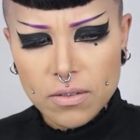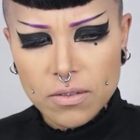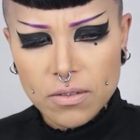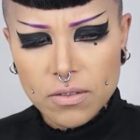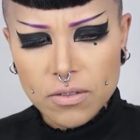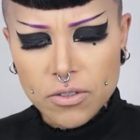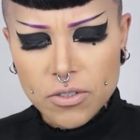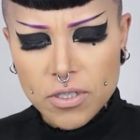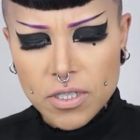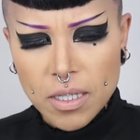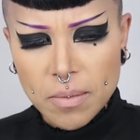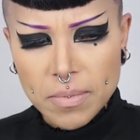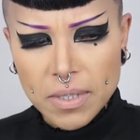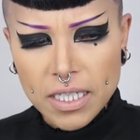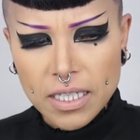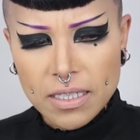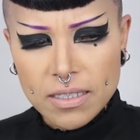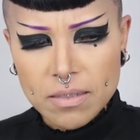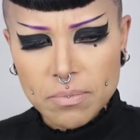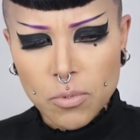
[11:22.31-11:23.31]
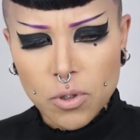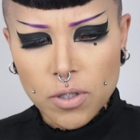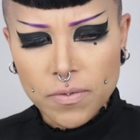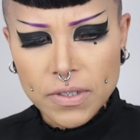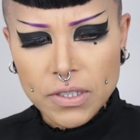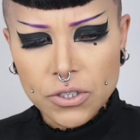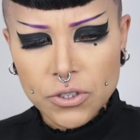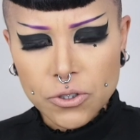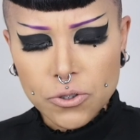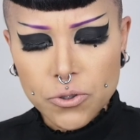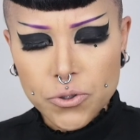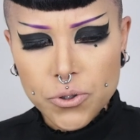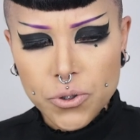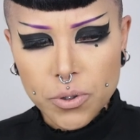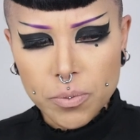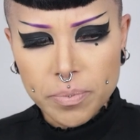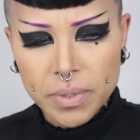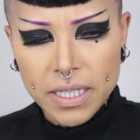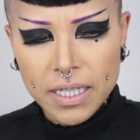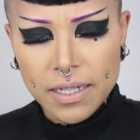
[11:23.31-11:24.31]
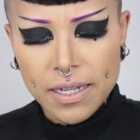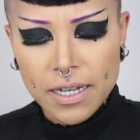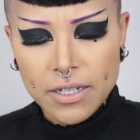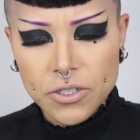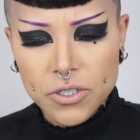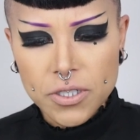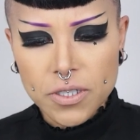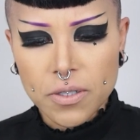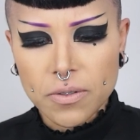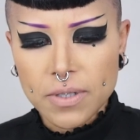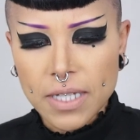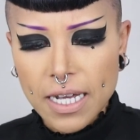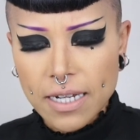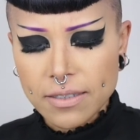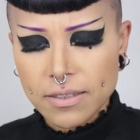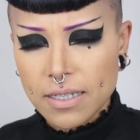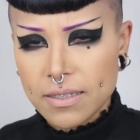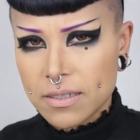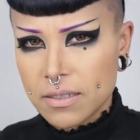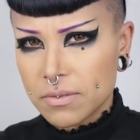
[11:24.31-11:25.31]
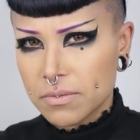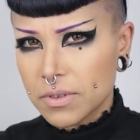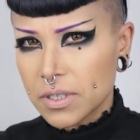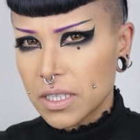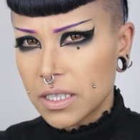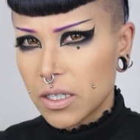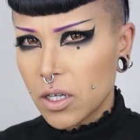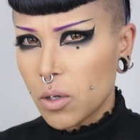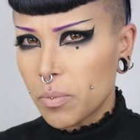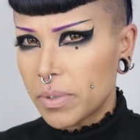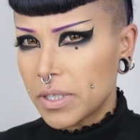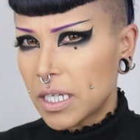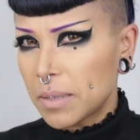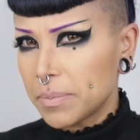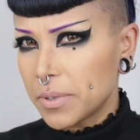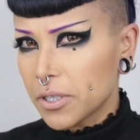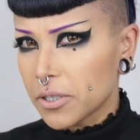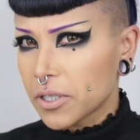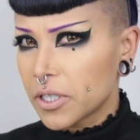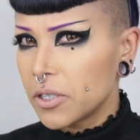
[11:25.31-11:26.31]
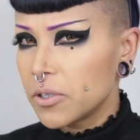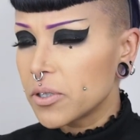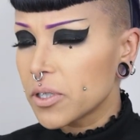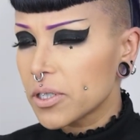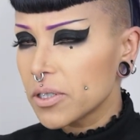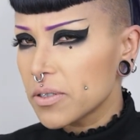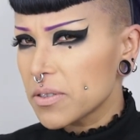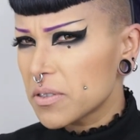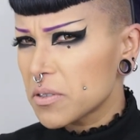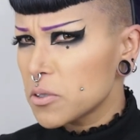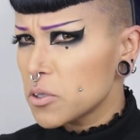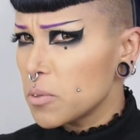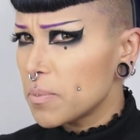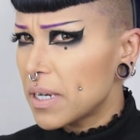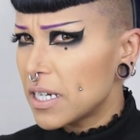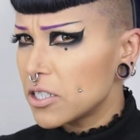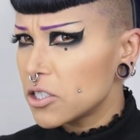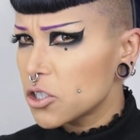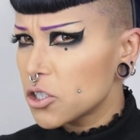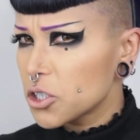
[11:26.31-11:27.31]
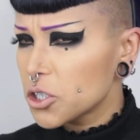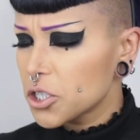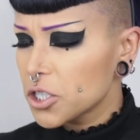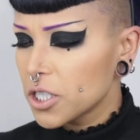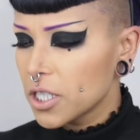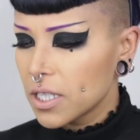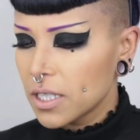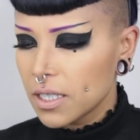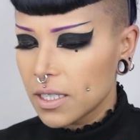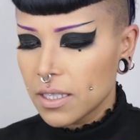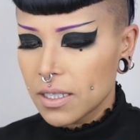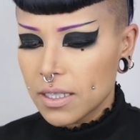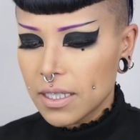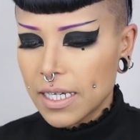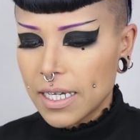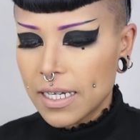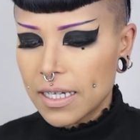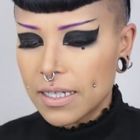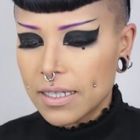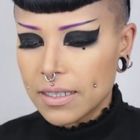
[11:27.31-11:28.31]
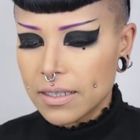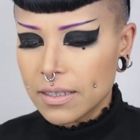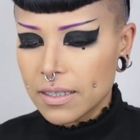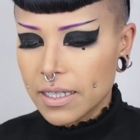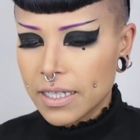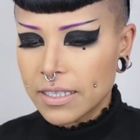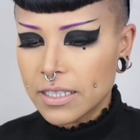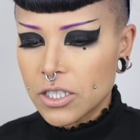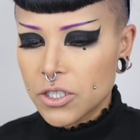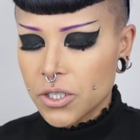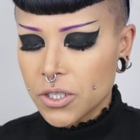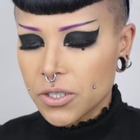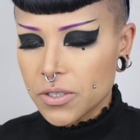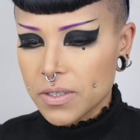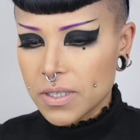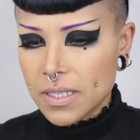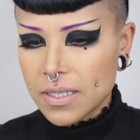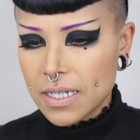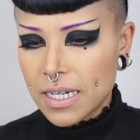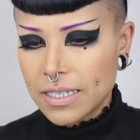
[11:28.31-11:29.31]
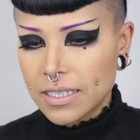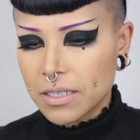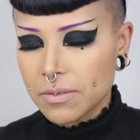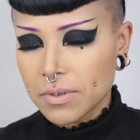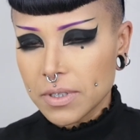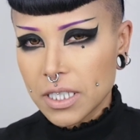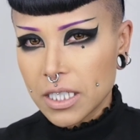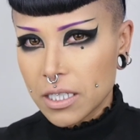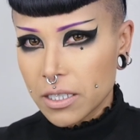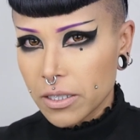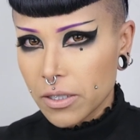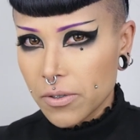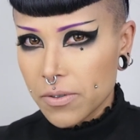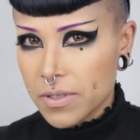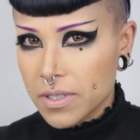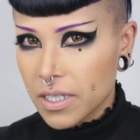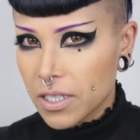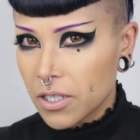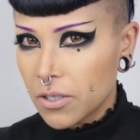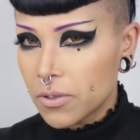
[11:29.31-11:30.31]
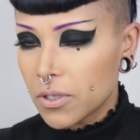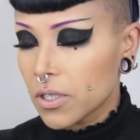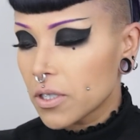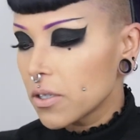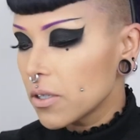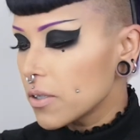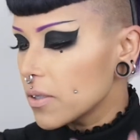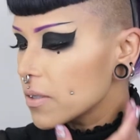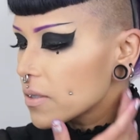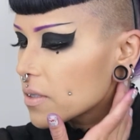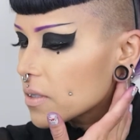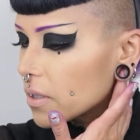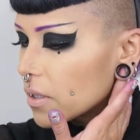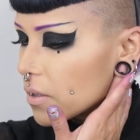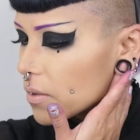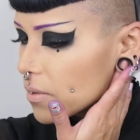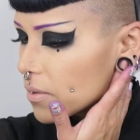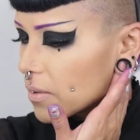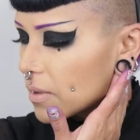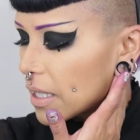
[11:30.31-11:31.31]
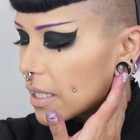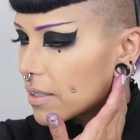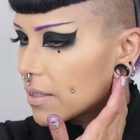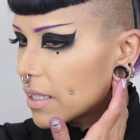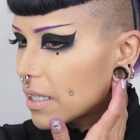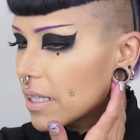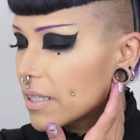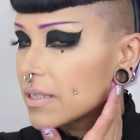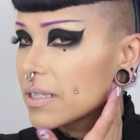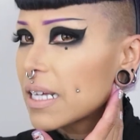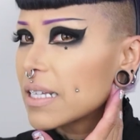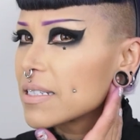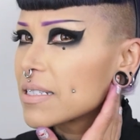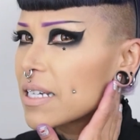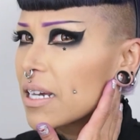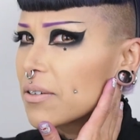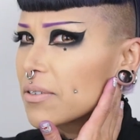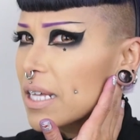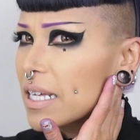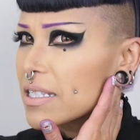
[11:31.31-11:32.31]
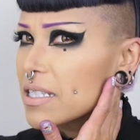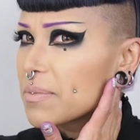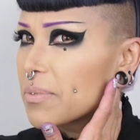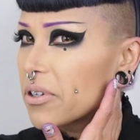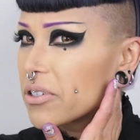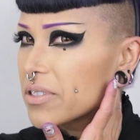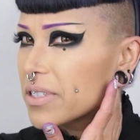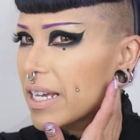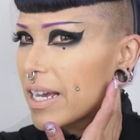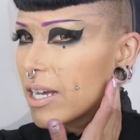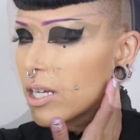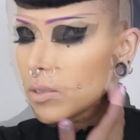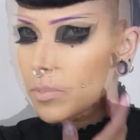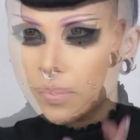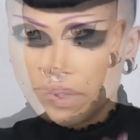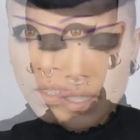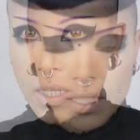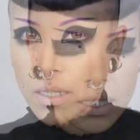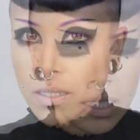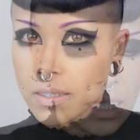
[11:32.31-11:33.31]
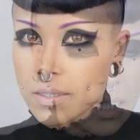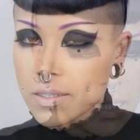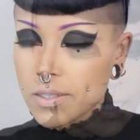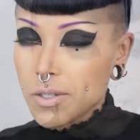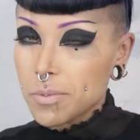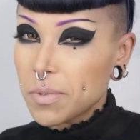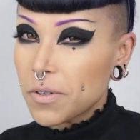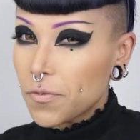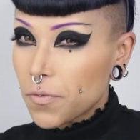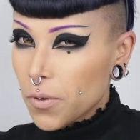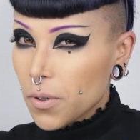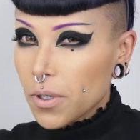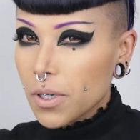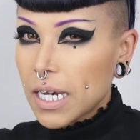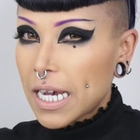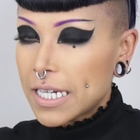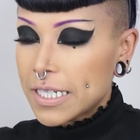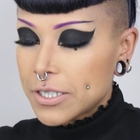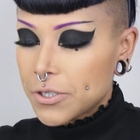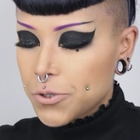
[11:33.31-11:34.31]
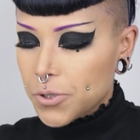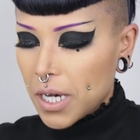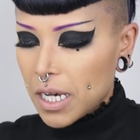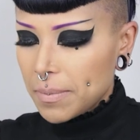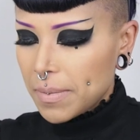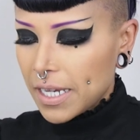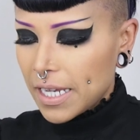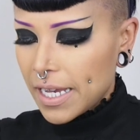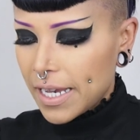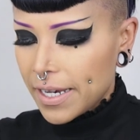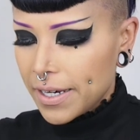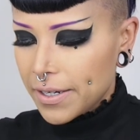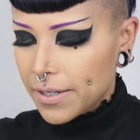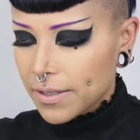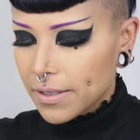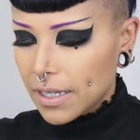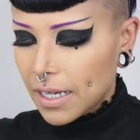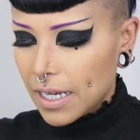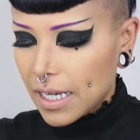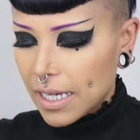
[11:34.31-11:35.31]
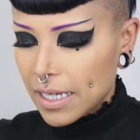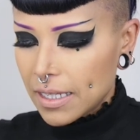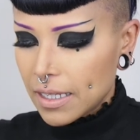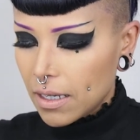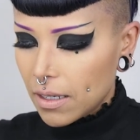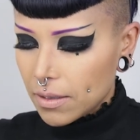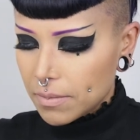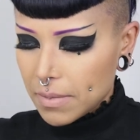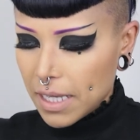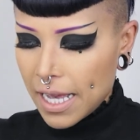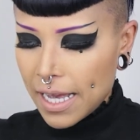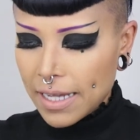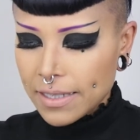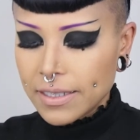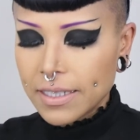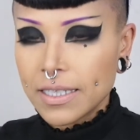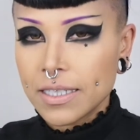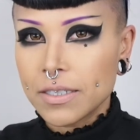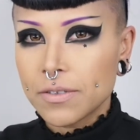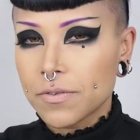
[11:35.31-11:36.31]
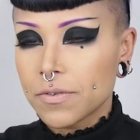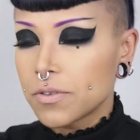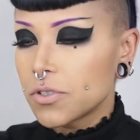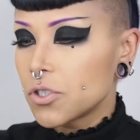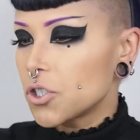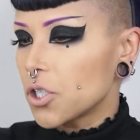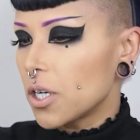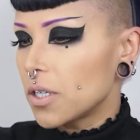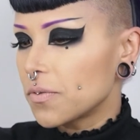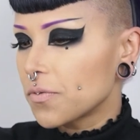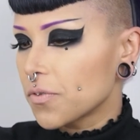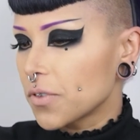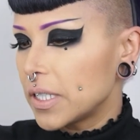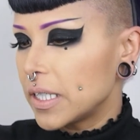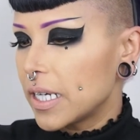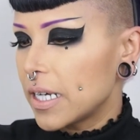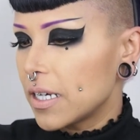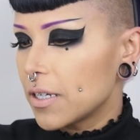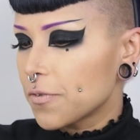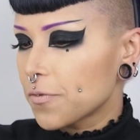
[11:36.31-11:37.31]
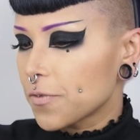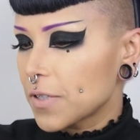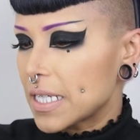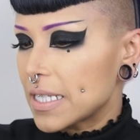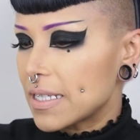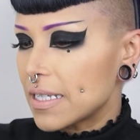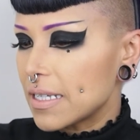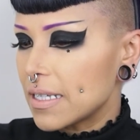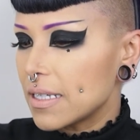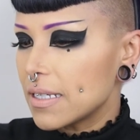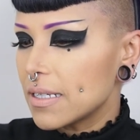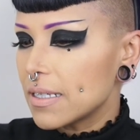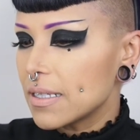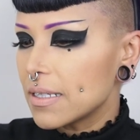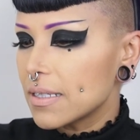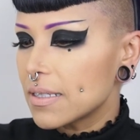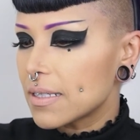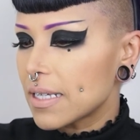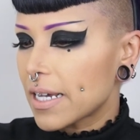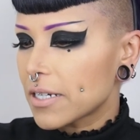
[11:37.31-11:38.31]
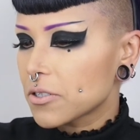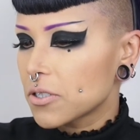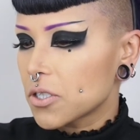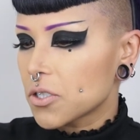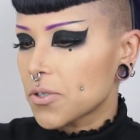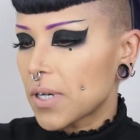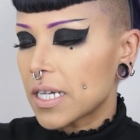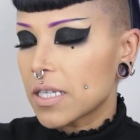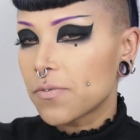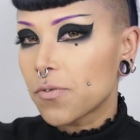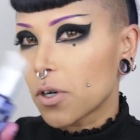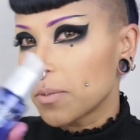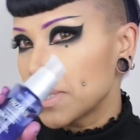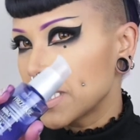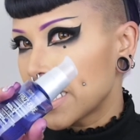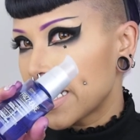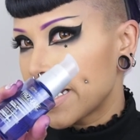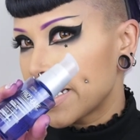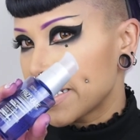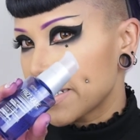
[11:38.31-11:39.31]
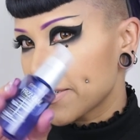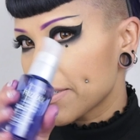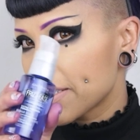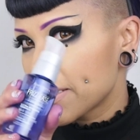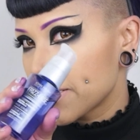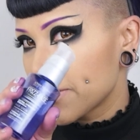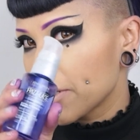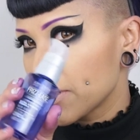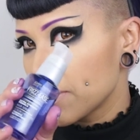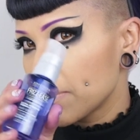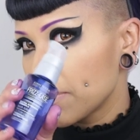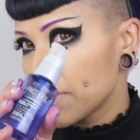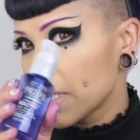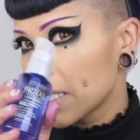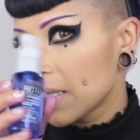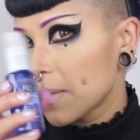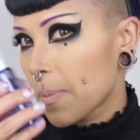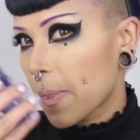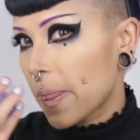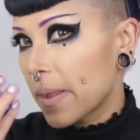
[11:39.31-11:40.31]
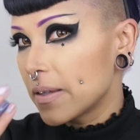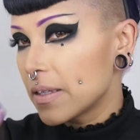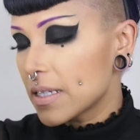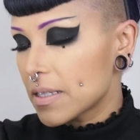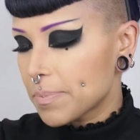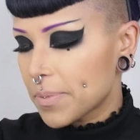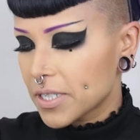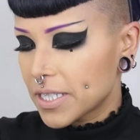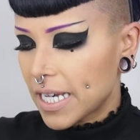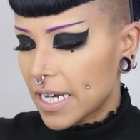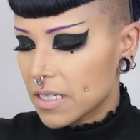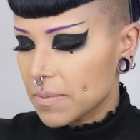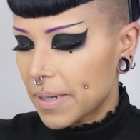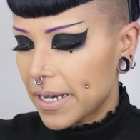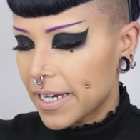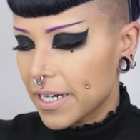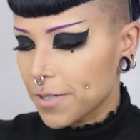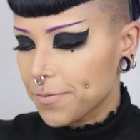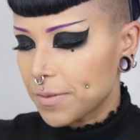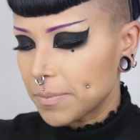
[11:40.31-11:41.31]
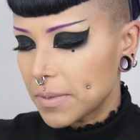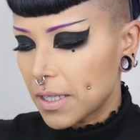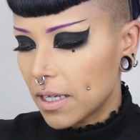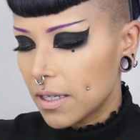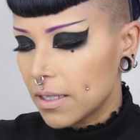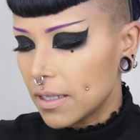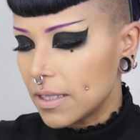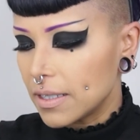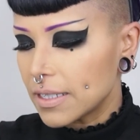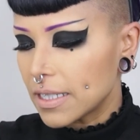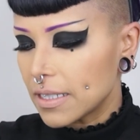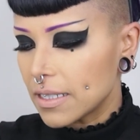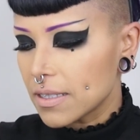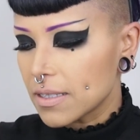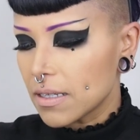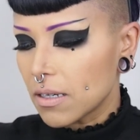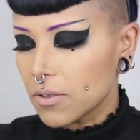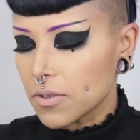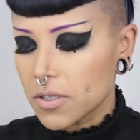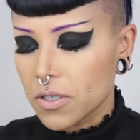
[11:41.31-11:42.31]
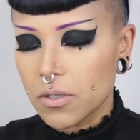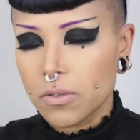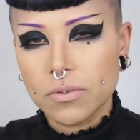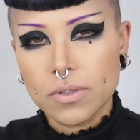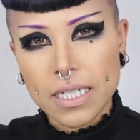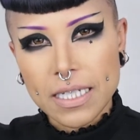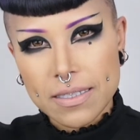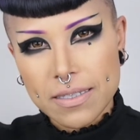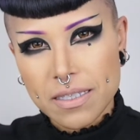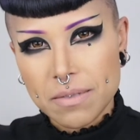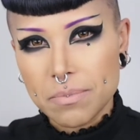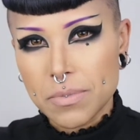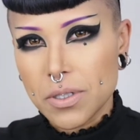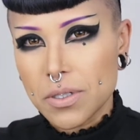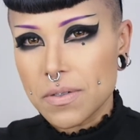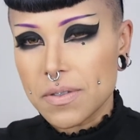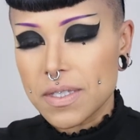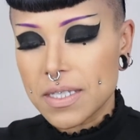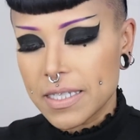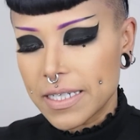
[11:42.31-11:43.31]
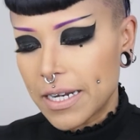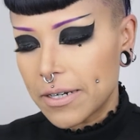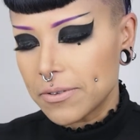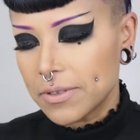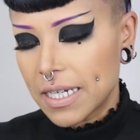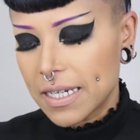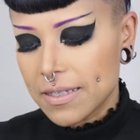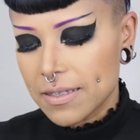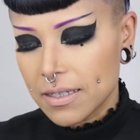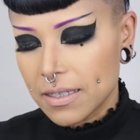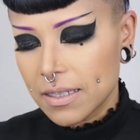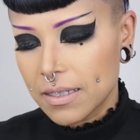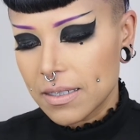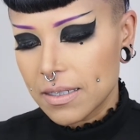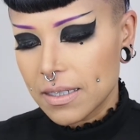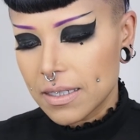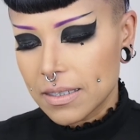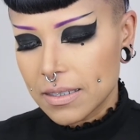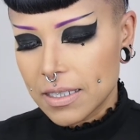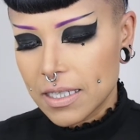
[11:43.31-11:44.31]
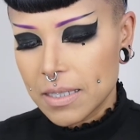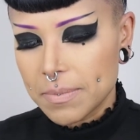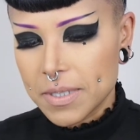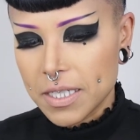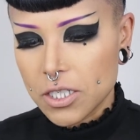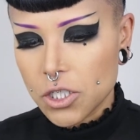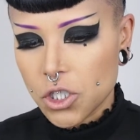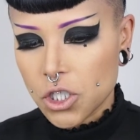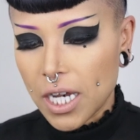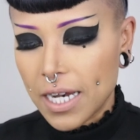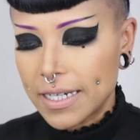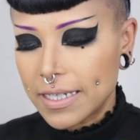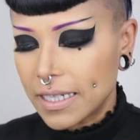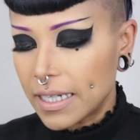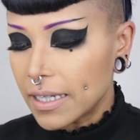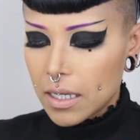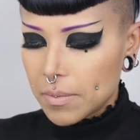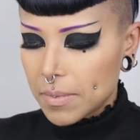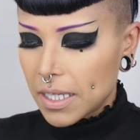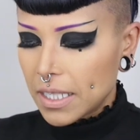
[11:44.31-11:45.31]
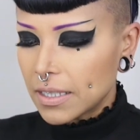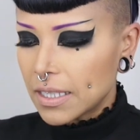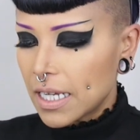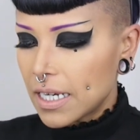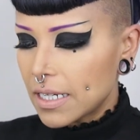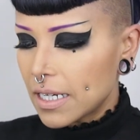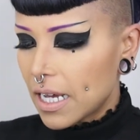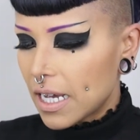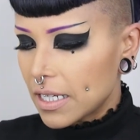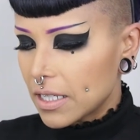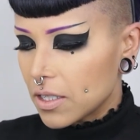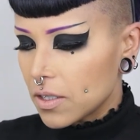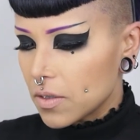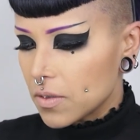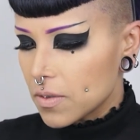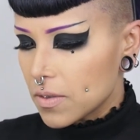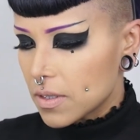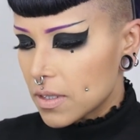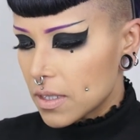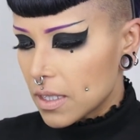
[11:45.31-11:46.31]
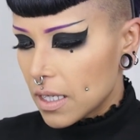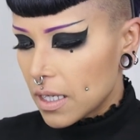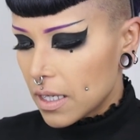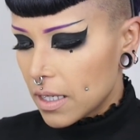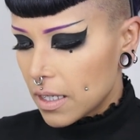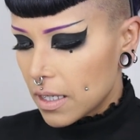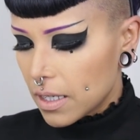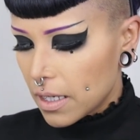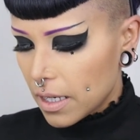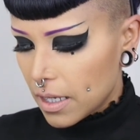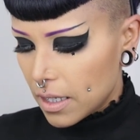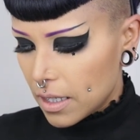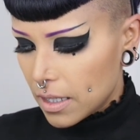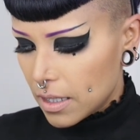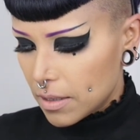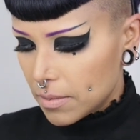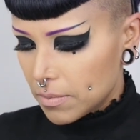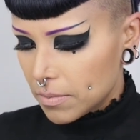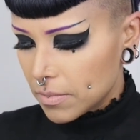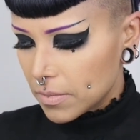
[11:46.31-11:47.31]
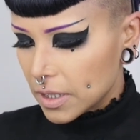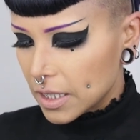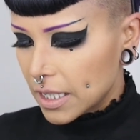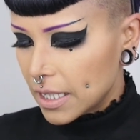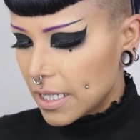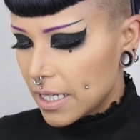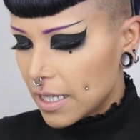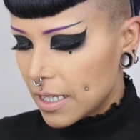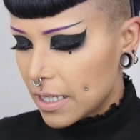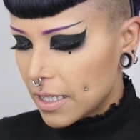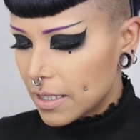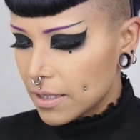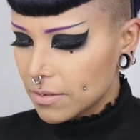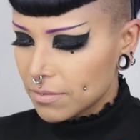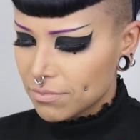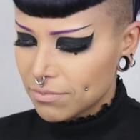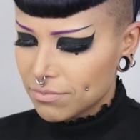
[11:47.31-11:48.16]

Or something. It's more of a neutral pH so that it doesn't really open up your cuticles too much. And the conditioner is designed to really close the cuticle, so that, that's how that's supposed to help. So before I dry my hair, I add in John Frieda Frizz Ease Extra Strength Formula Hair Serum. Then this protects my hair from the heat, and it also smooths it out nicely and keeps it shiny. And then I use the um, L'Oréal